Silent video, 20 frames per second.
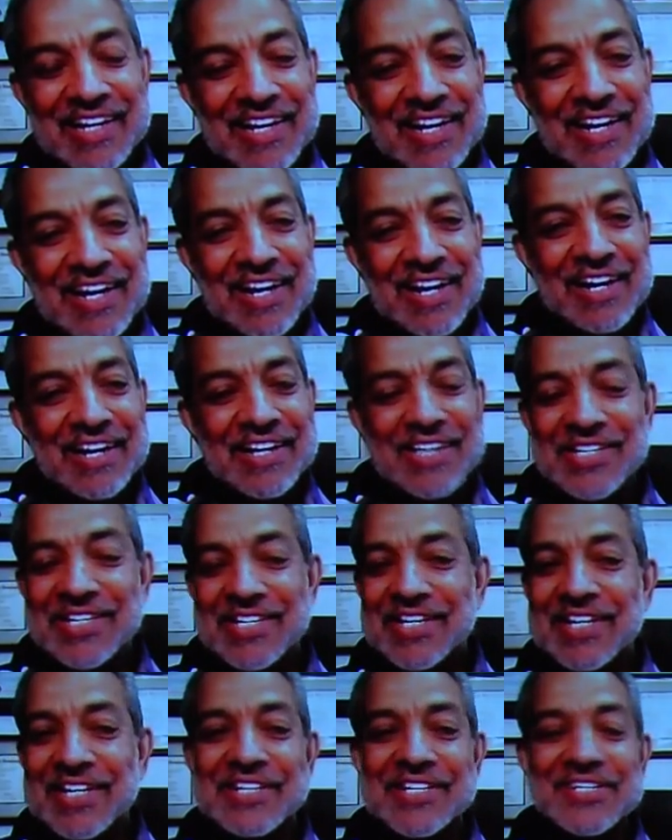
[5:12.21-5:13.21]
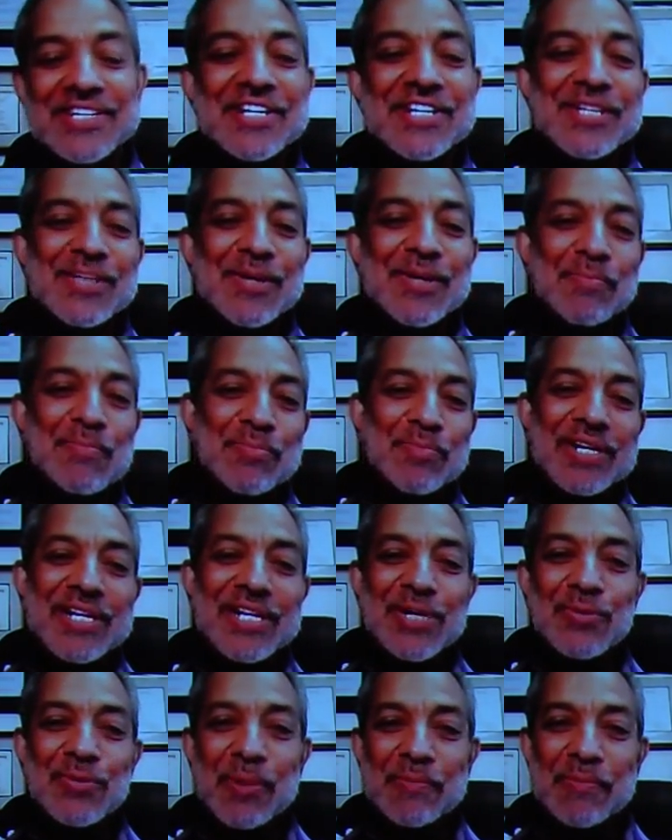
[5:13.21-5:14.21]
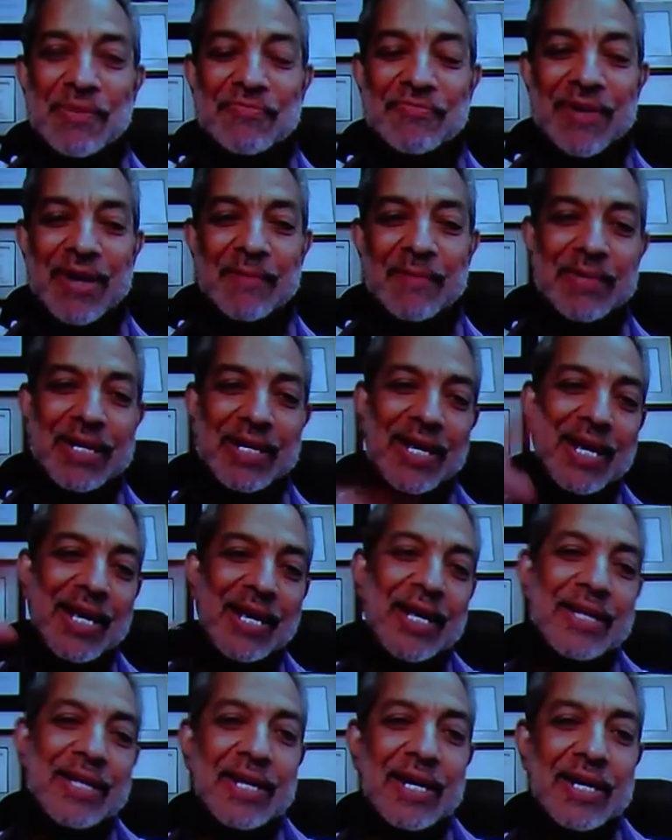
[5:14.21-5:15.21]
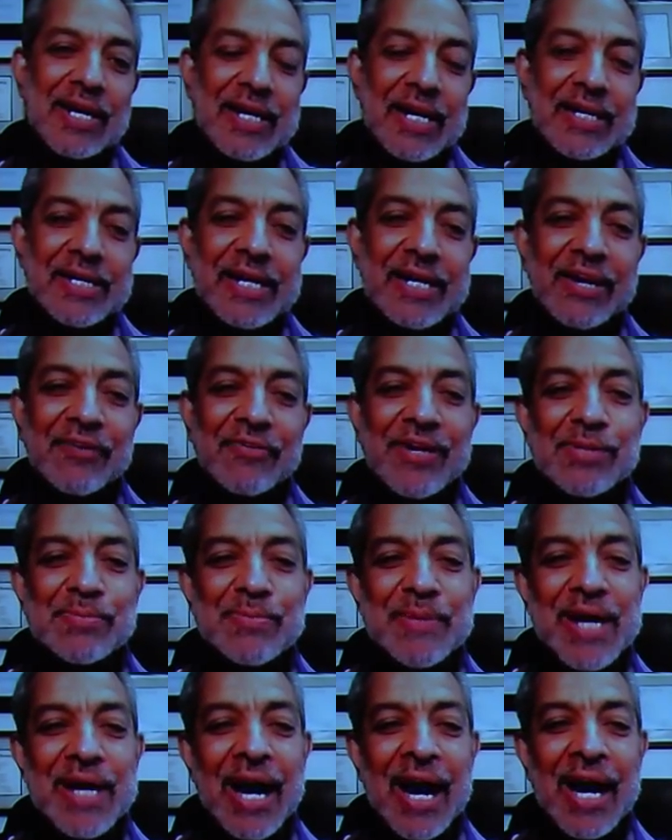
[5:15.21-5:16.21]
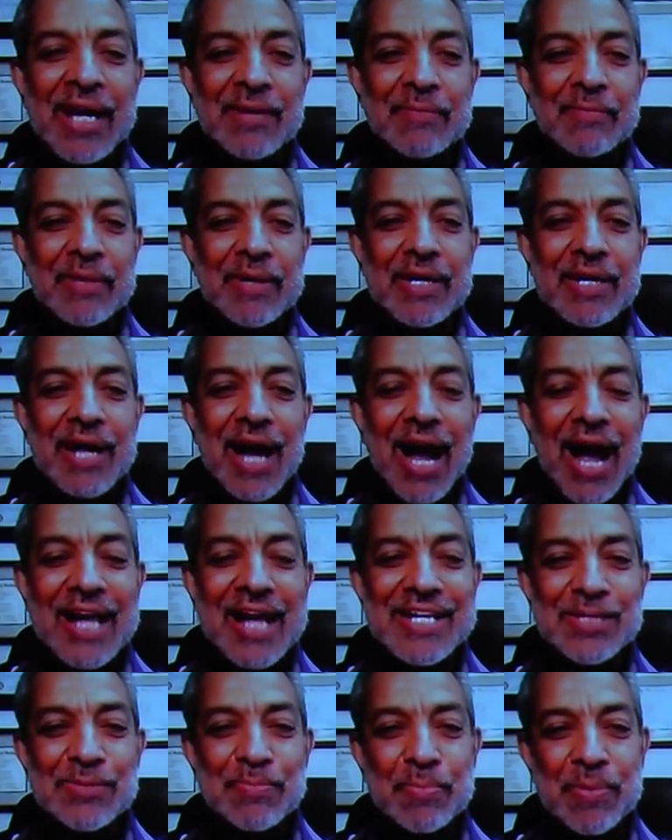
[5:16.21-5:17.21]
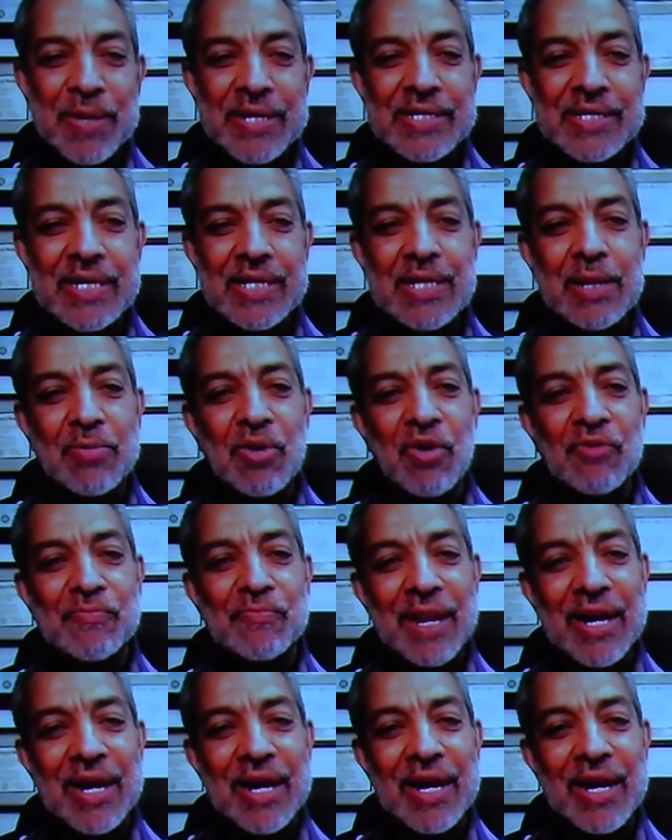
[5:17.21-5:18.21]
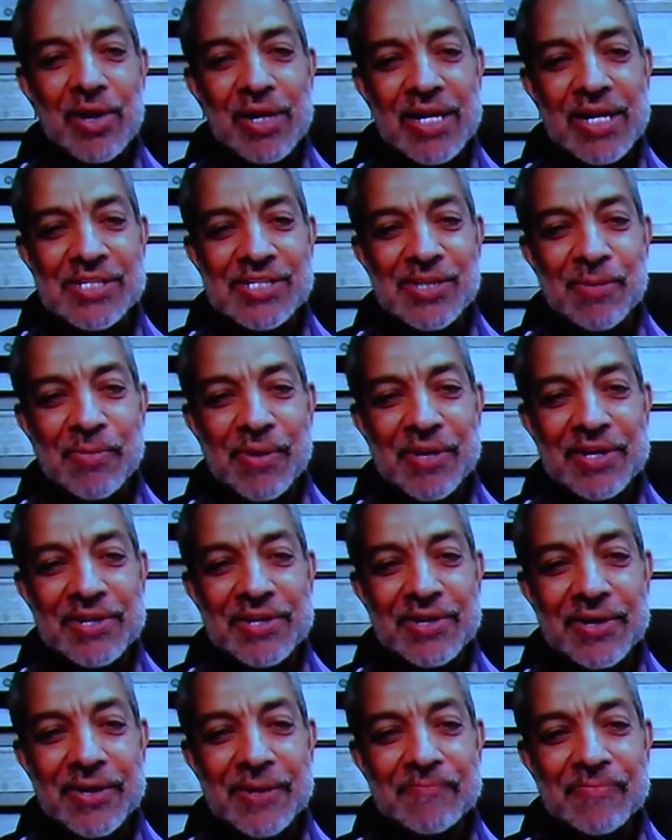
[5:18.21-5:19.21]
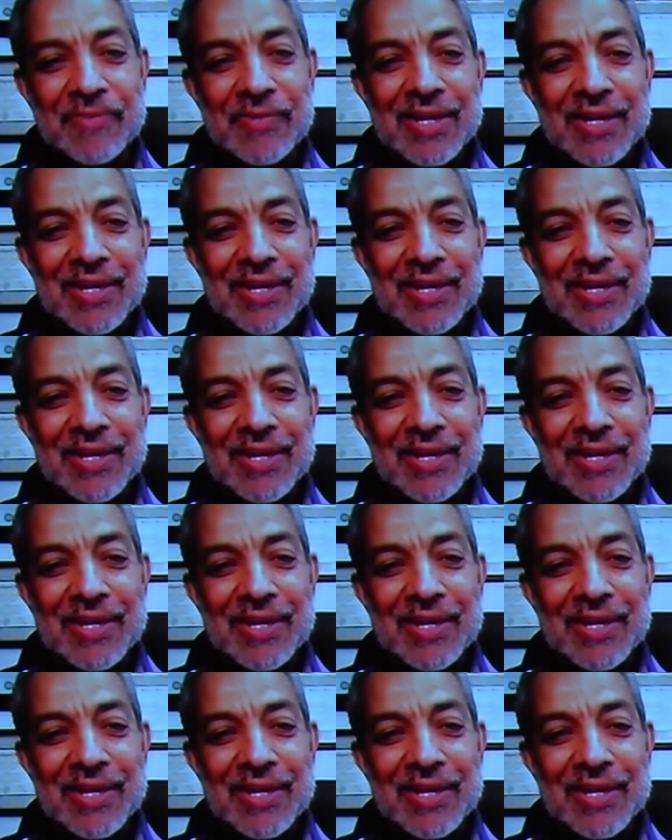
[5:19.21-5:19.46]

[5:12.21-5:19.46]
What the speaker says: Yeah, she is the brilliant one in my family. The degrees behind me, I just printed them off my own laser printer.